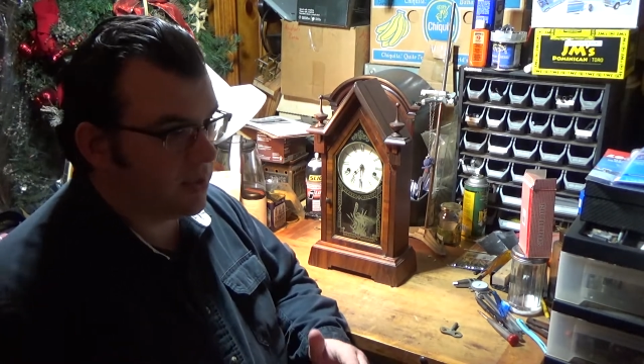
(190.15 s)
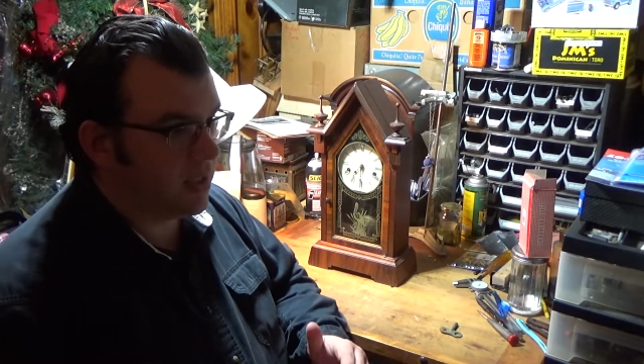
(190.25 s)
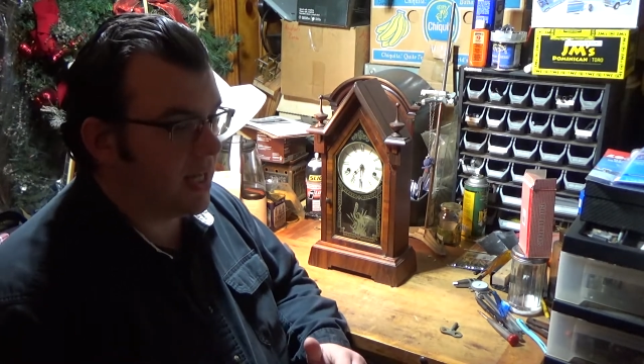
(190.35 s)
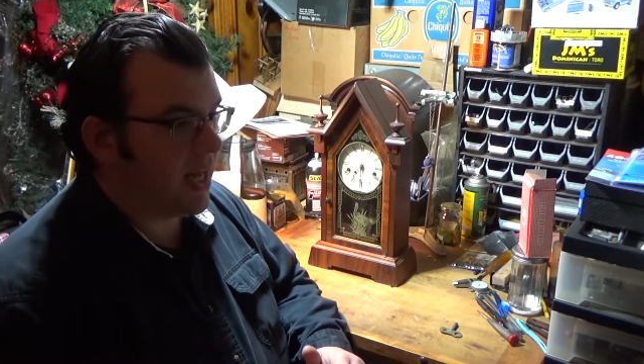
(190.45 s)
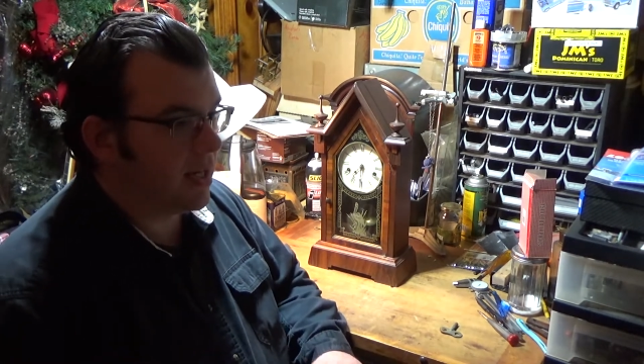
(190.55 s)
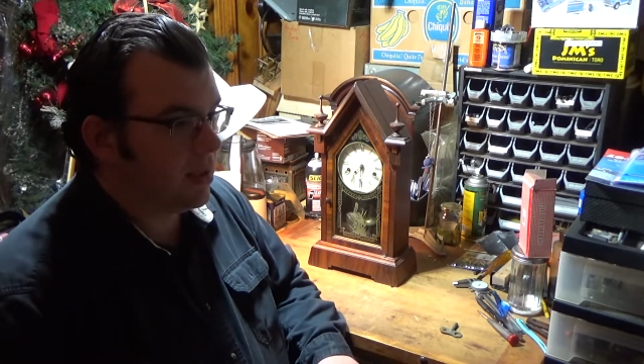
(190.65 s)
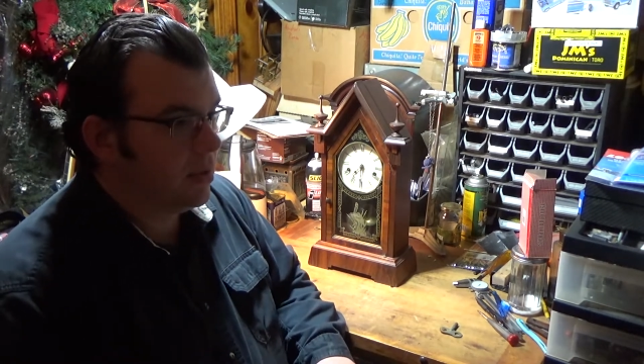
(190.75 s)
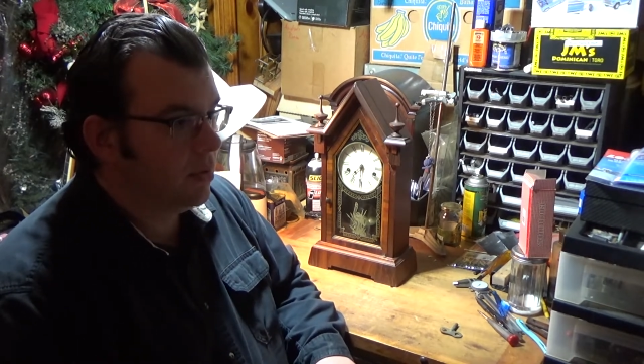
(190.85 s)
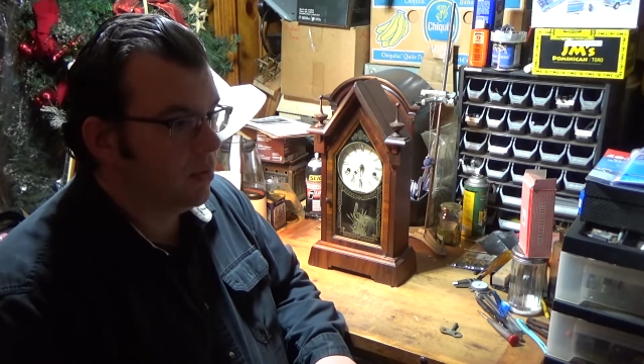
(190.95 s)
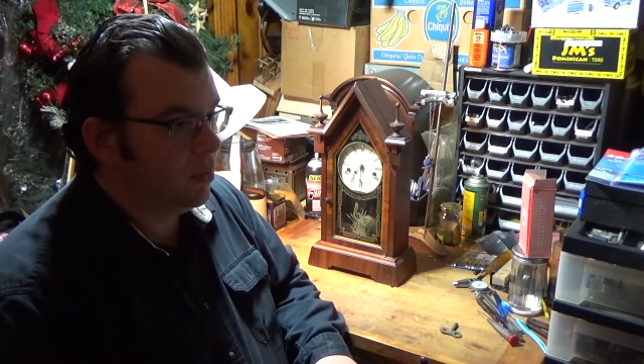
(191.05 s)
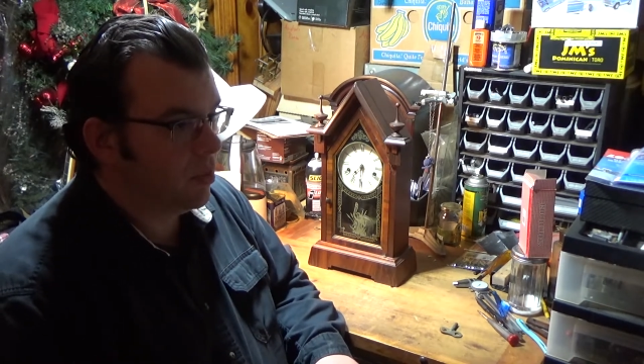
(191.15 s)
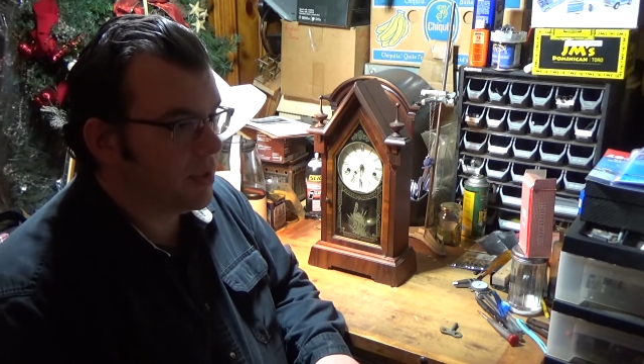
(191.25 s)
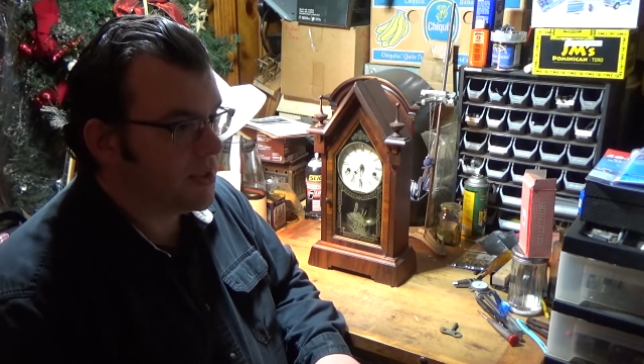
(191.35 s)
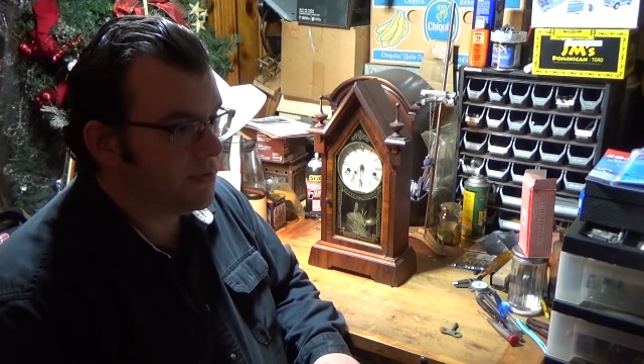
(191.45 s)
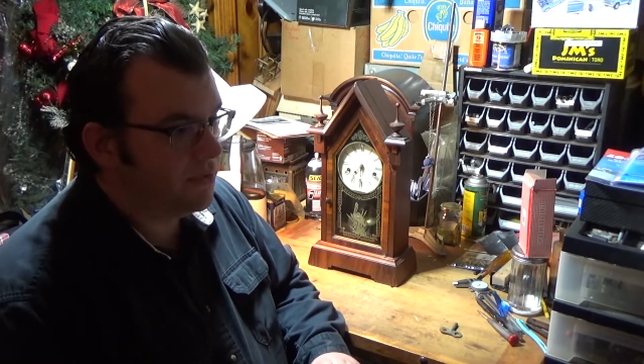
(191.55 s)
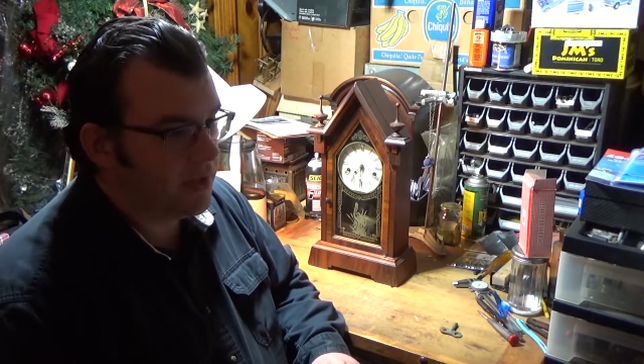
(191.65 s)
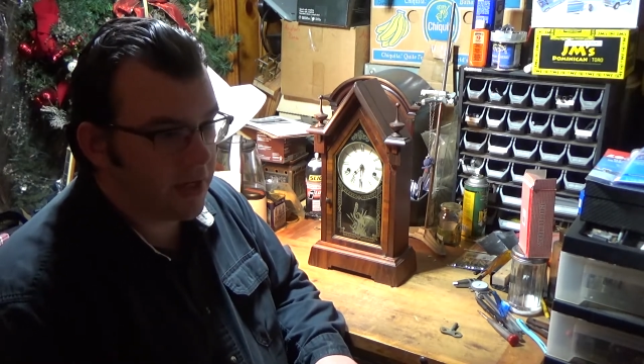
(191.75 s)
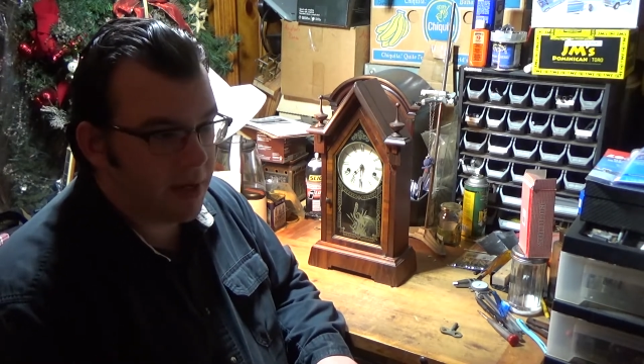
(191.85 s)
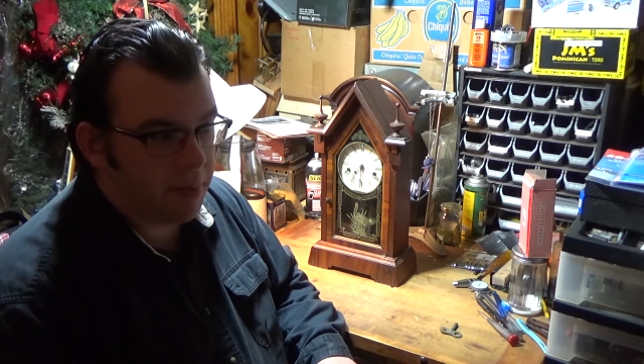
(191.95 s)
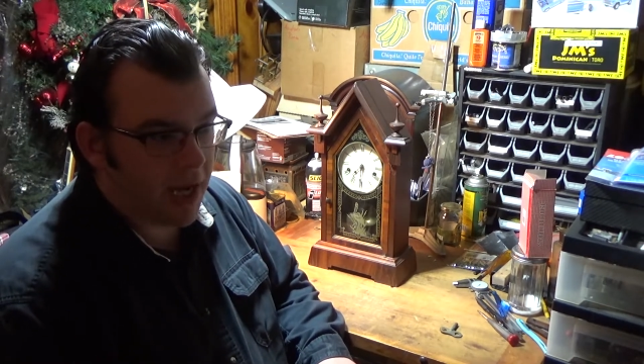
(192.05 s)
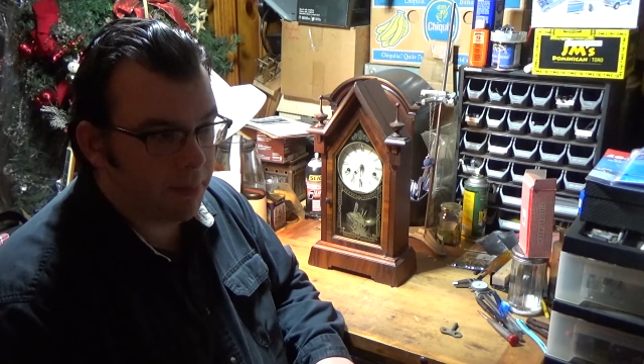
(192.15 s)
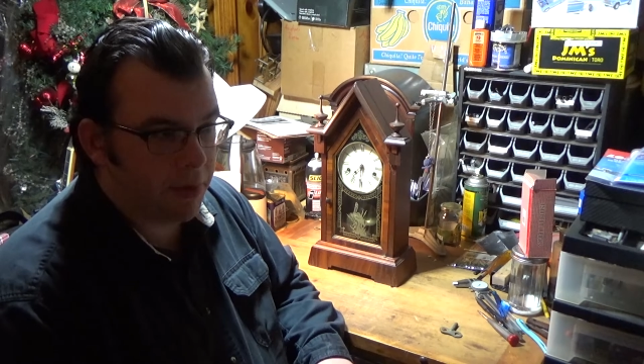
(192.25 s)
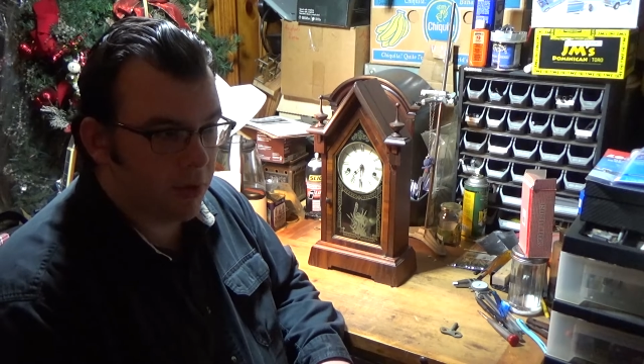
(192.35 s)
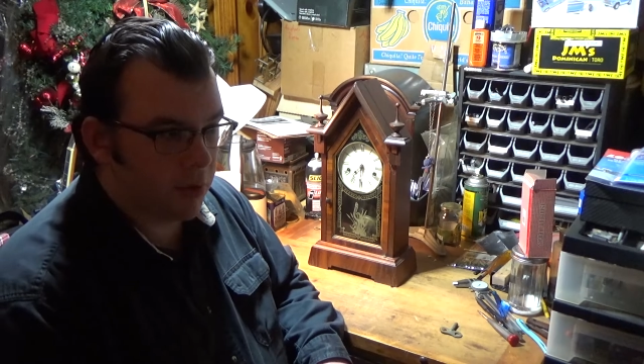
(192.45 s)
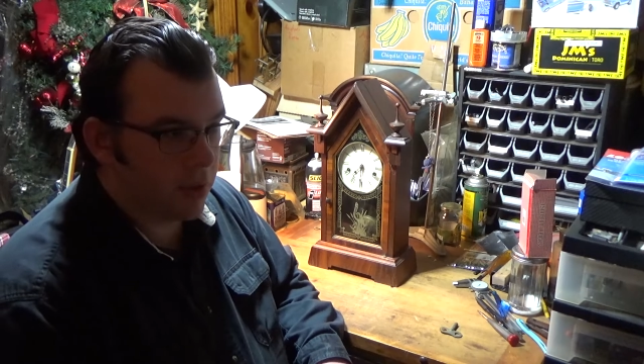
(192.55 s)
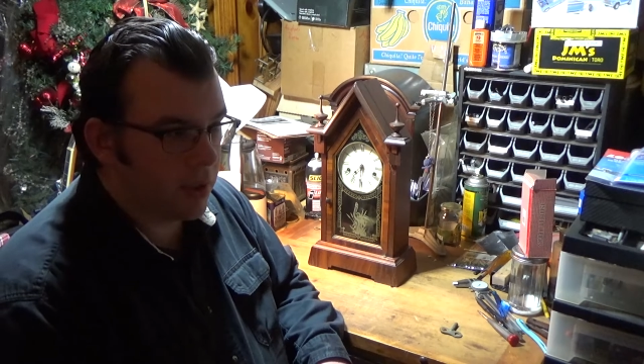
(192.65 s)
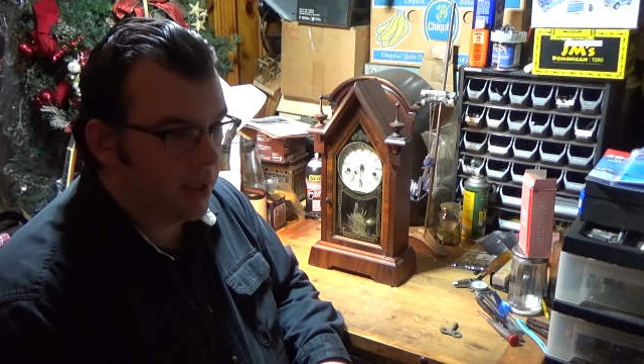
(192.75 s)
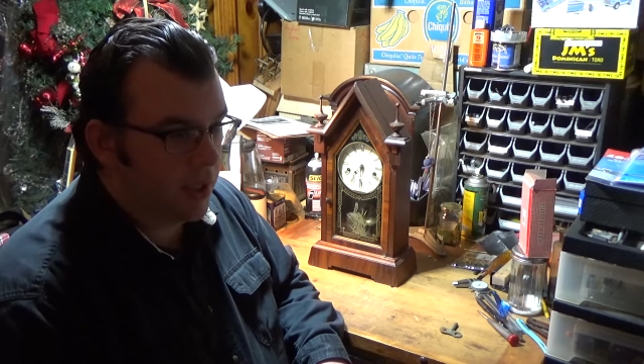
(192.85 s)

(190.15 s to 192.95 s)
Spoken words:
clock was very popular